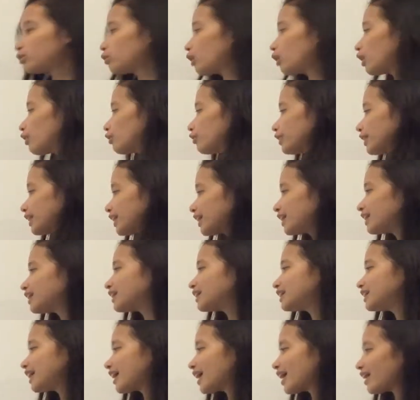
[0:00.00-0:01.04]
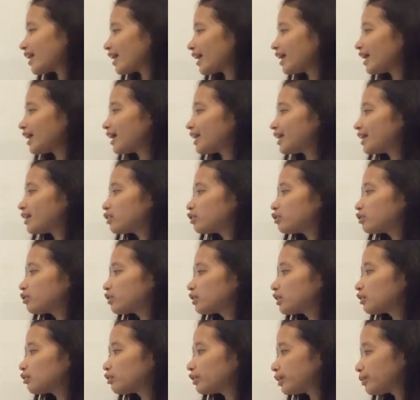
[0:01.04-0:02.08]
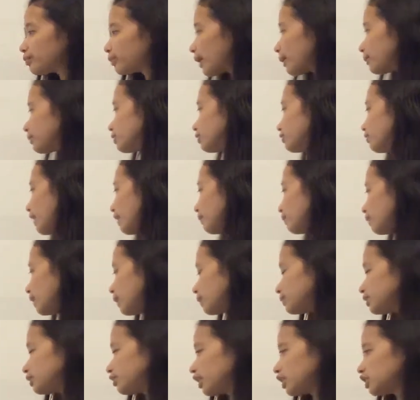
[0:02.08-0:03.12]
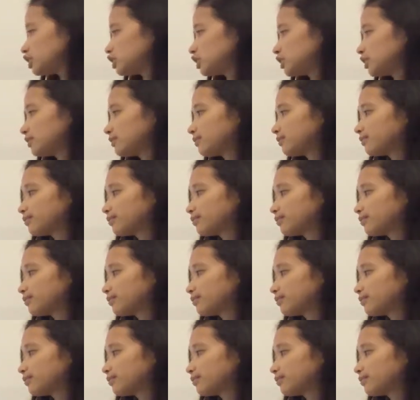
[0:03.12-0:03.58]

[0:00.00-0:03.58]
while reading the DNA in a 3' to 5' direction,